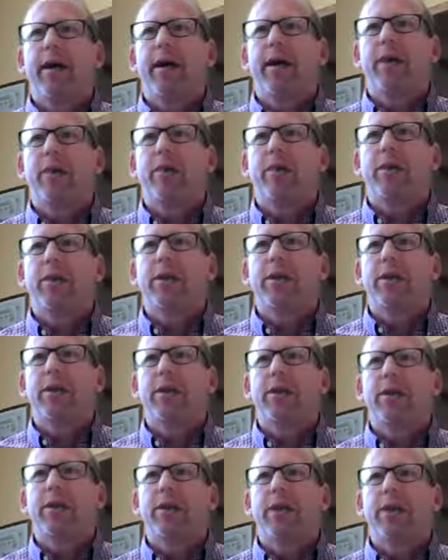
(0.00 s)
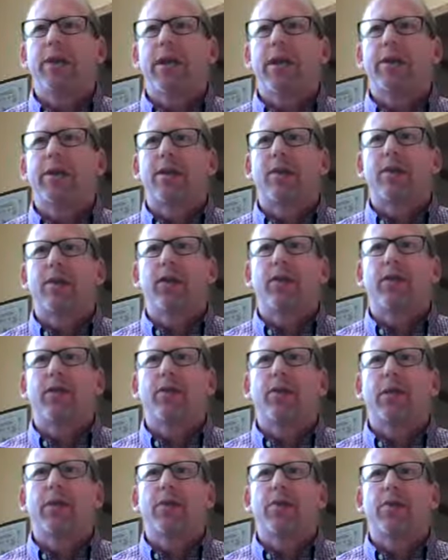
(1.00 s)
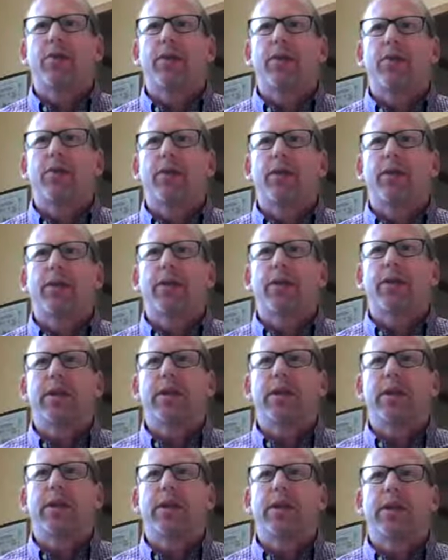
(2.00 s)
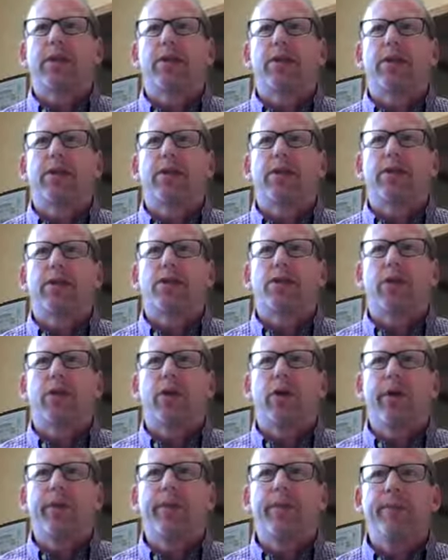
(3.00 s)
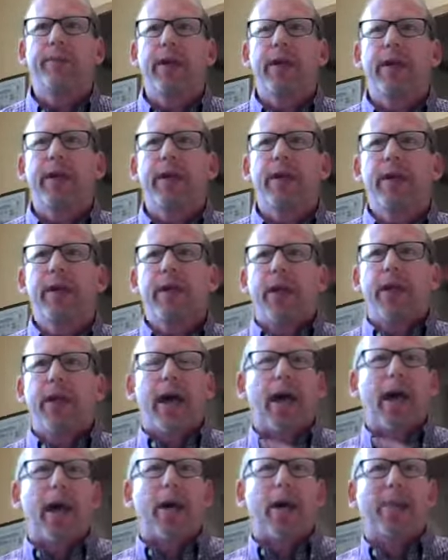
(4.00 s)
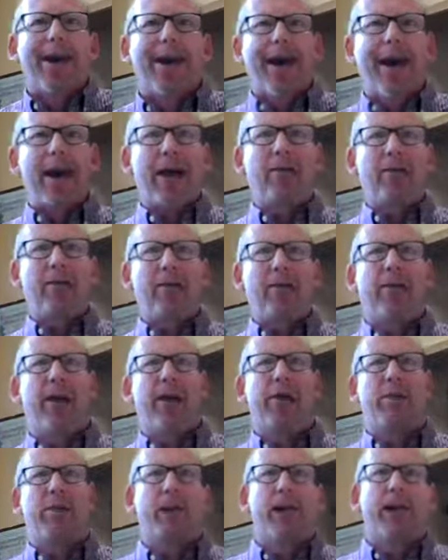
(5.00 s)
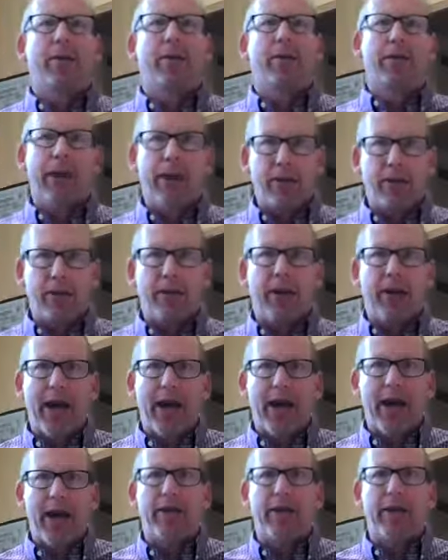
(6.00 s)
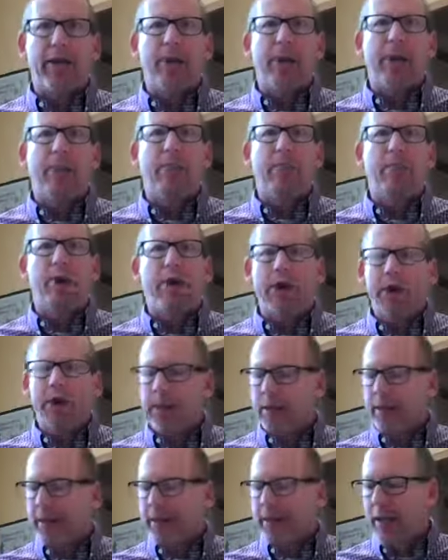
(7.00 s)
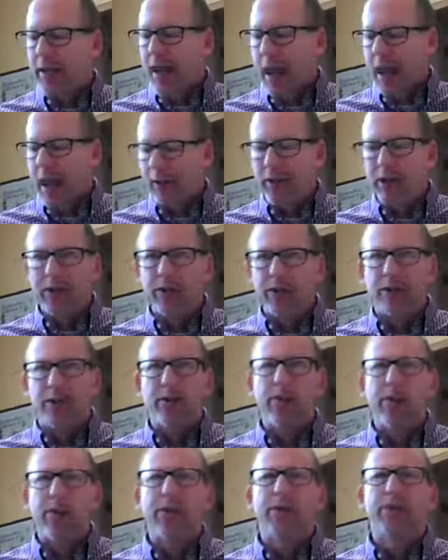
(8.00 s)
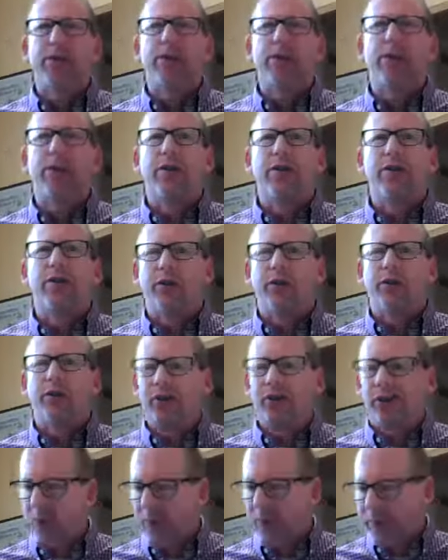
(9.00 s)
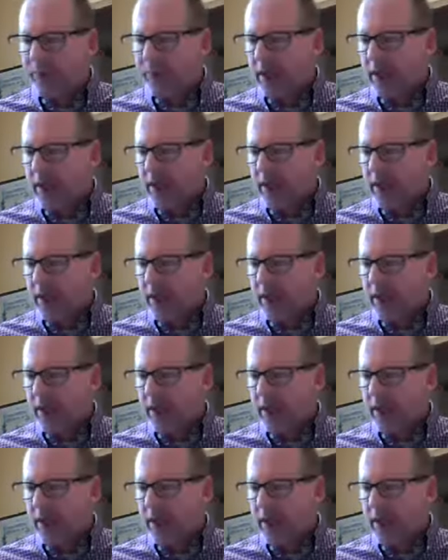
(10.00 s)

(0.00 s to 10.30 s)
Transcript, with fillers: uh, where Jesus says, The thief comes only to steal, kill, and destroy. Uh, but I have come that you may have life and have it abundantly, have it to the full.